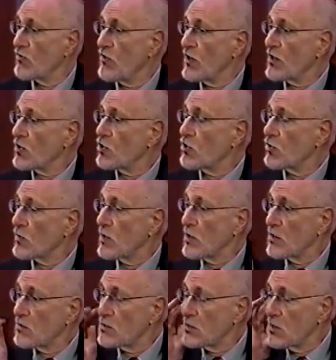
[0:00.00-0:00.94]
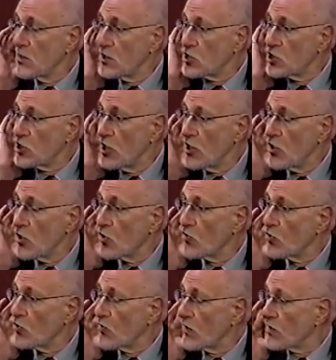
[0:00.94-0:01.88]
You think your ear is itchy,
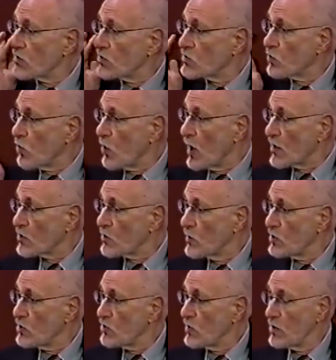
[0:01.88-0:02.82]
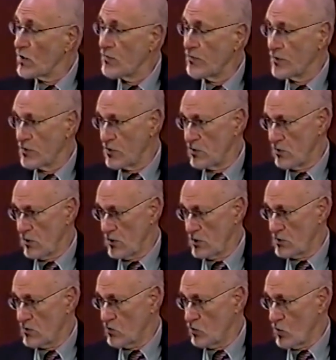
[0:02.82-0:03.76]
or you think there's water in your ear, but there
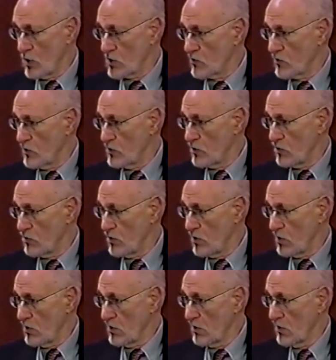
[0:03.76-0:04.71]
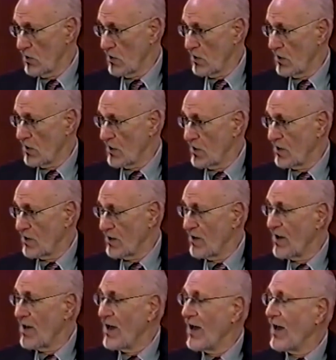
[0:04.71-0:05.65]
isn't water in your ear.
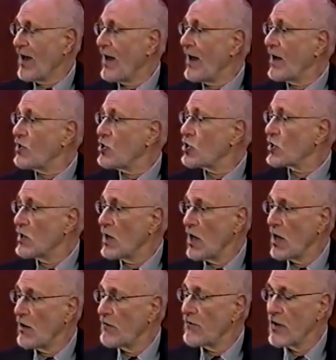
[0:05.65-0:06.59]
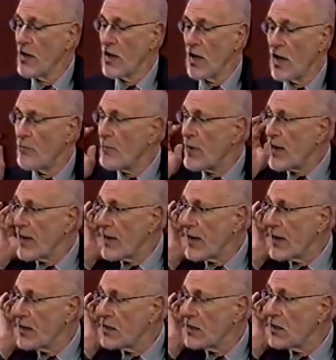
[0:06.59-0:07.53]
And you can have a
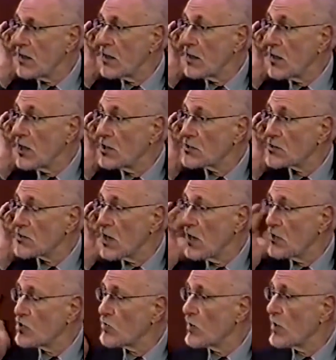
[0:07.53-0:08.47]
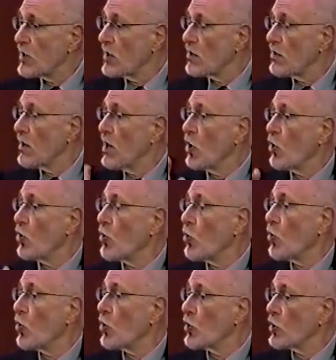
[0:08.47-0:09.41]
pain inside your ear,
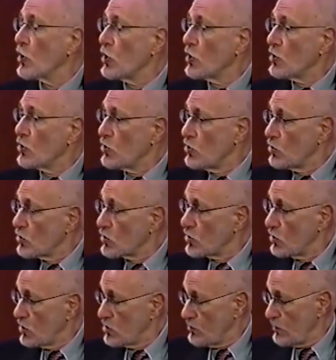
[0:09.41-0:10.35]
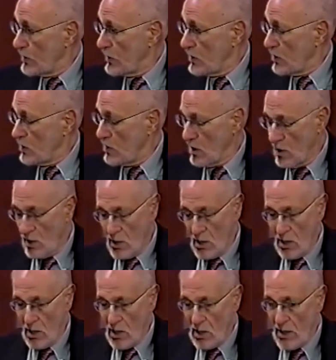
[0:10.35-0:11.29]
or you could be
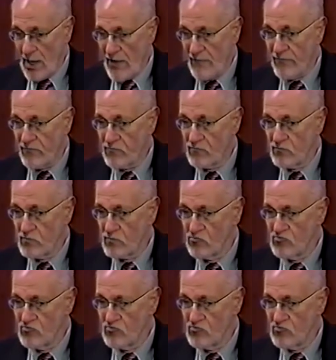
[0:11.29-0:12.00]
have